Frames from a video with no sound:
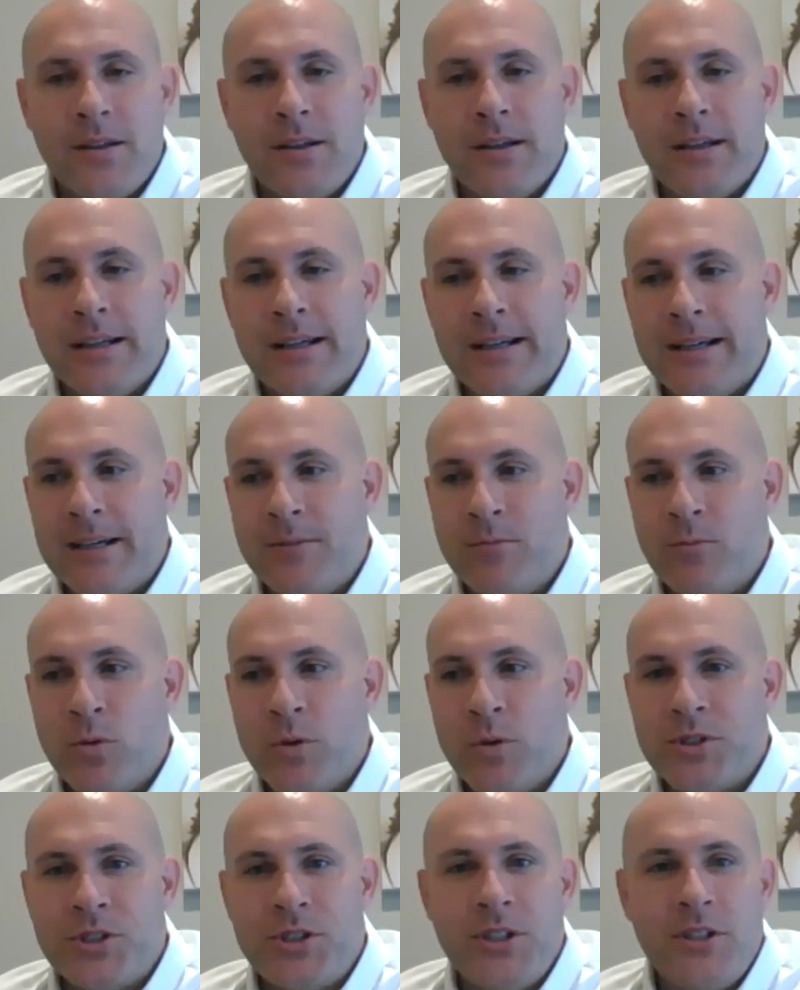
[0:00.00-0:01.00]

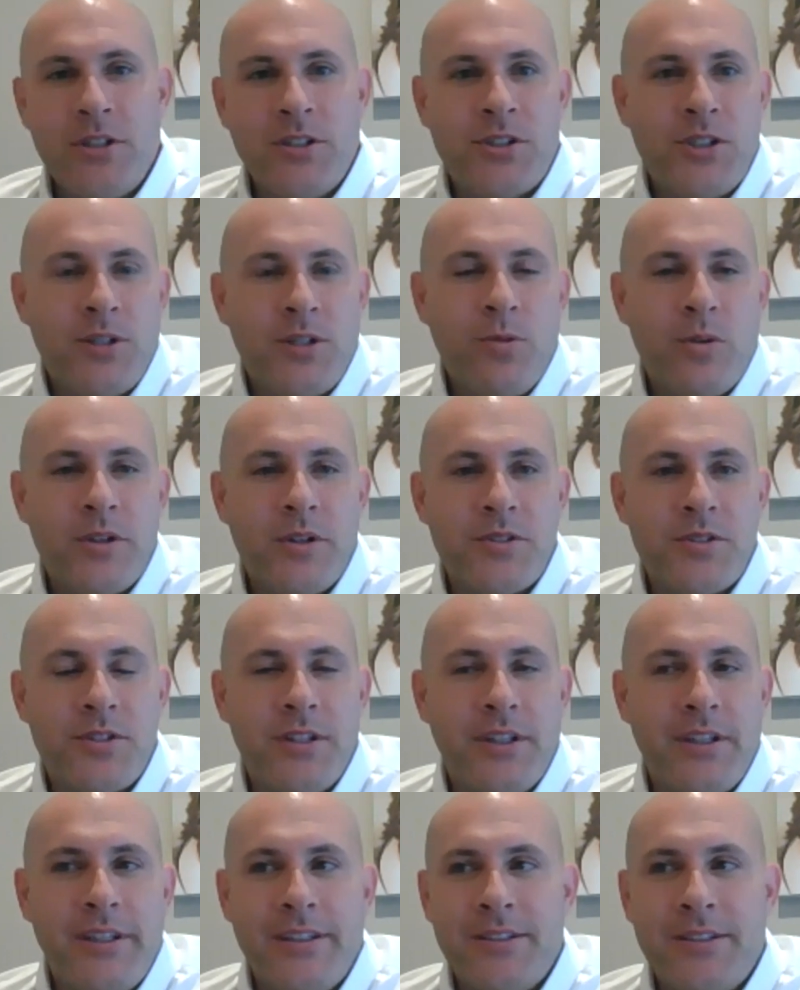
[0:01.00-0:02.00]
was she was
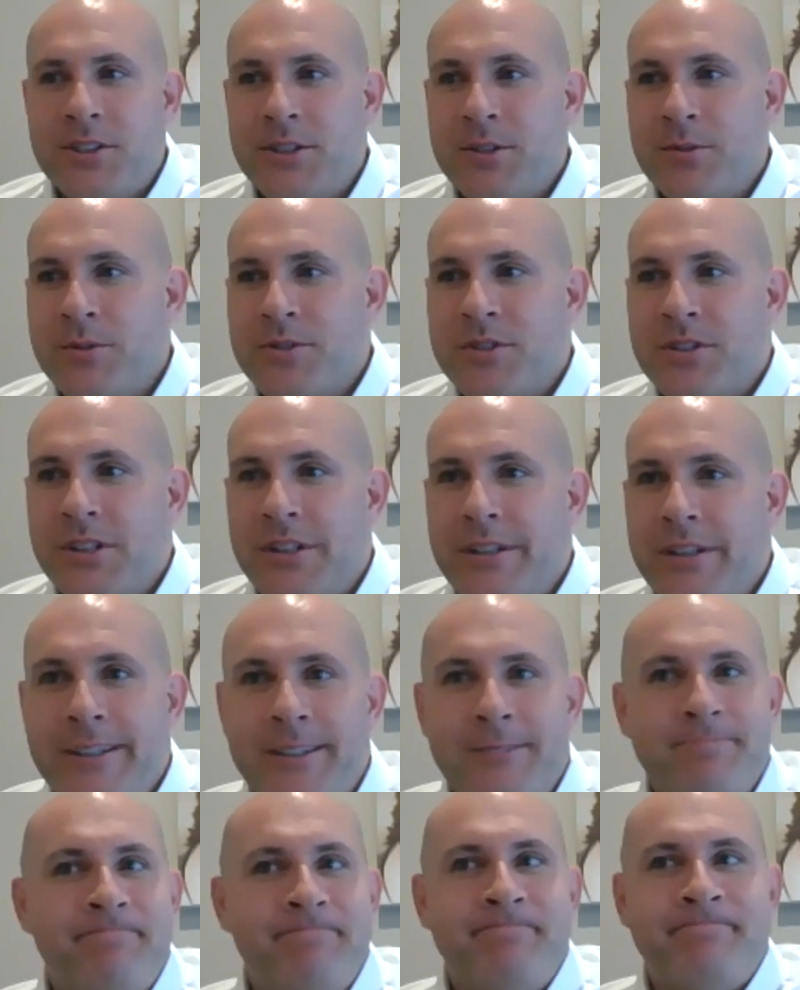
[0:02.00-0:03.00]
the